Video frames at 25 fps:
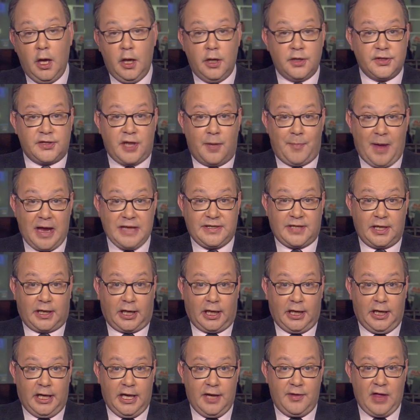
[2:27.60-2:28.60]
so
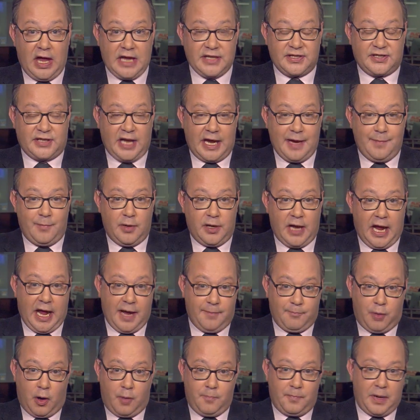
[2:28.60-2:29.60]
basically, in that statement,
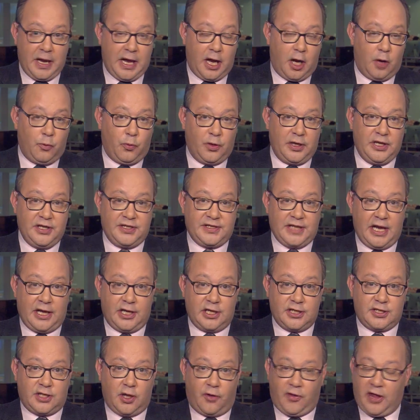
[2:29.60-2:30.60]
Ann Pompeo, what he said
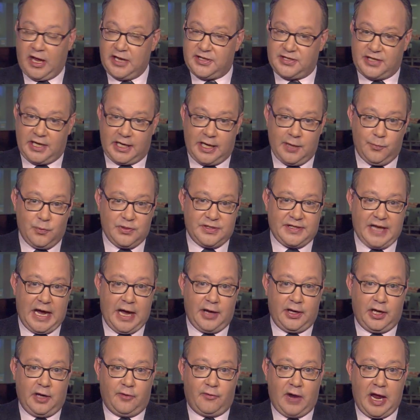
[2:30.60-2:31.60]
is that they're sticking with
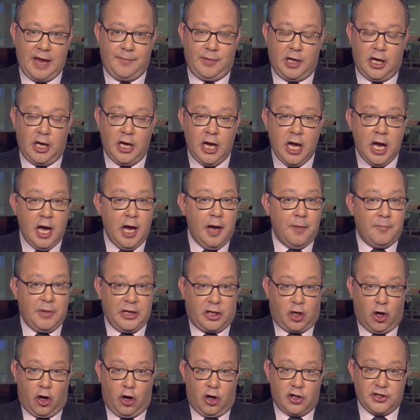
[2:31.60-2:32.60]
Saudi Arabia
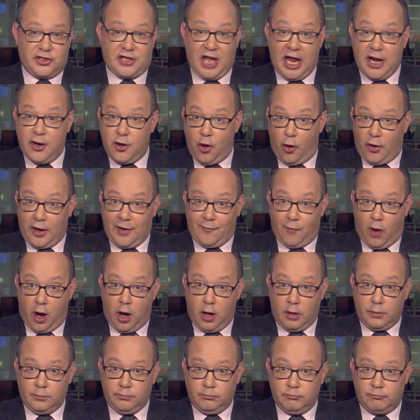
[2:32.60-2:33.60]
because they're not
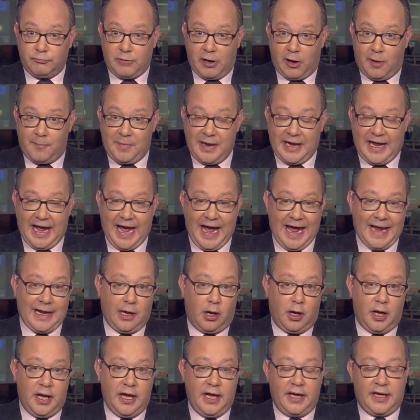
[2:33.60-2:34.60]
Iran. They're a big
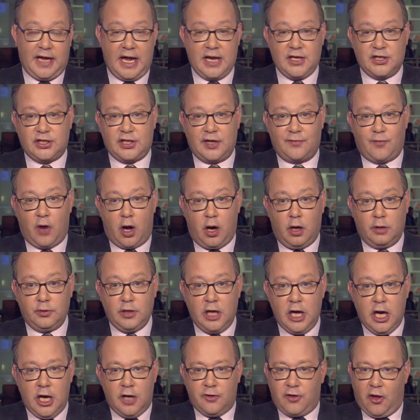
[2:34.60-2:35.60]
ally against Iran,
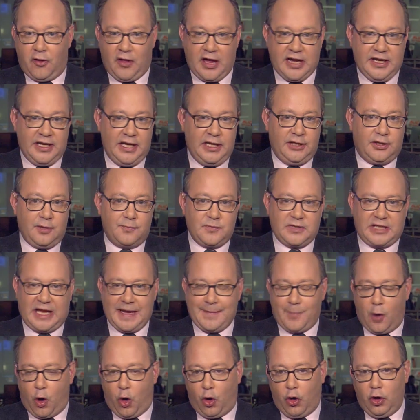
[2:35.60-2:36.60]
that they need them to
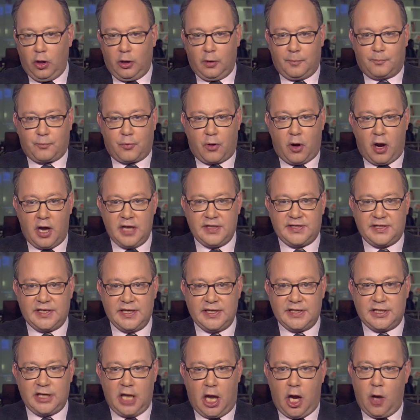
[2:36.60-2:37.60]
keep oil
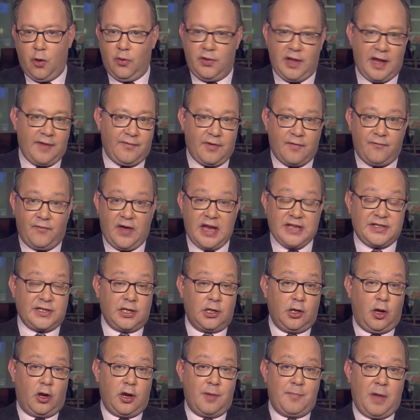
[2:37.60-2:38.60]
prices low, and they've invested
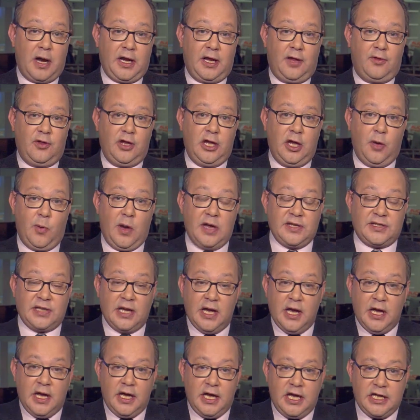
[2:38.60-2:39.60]
a lot of money in the US,
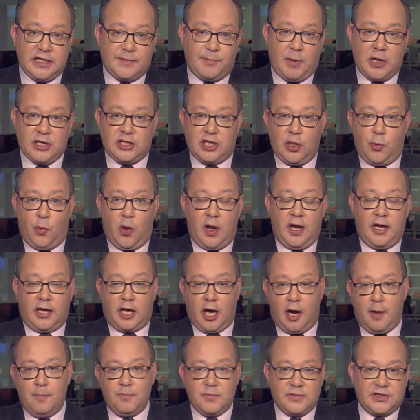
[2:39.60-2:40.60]
especially when it
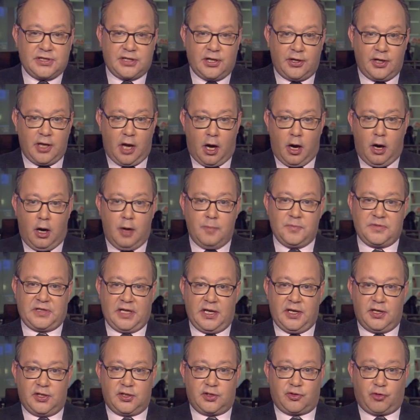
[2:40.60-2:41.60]
comes to the arms
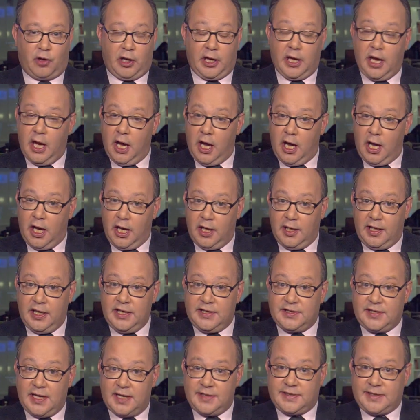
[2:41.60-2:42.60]
industry. At
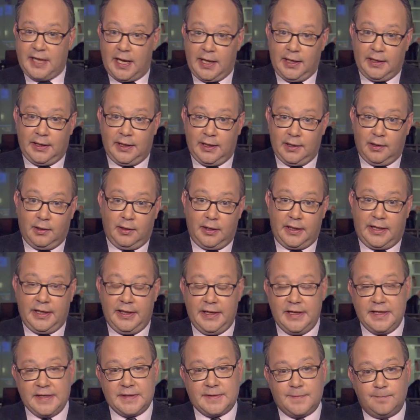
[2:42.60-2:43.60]
least they're telling it like it
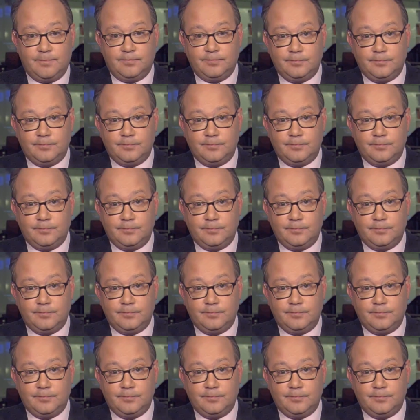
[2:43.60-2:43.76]
is.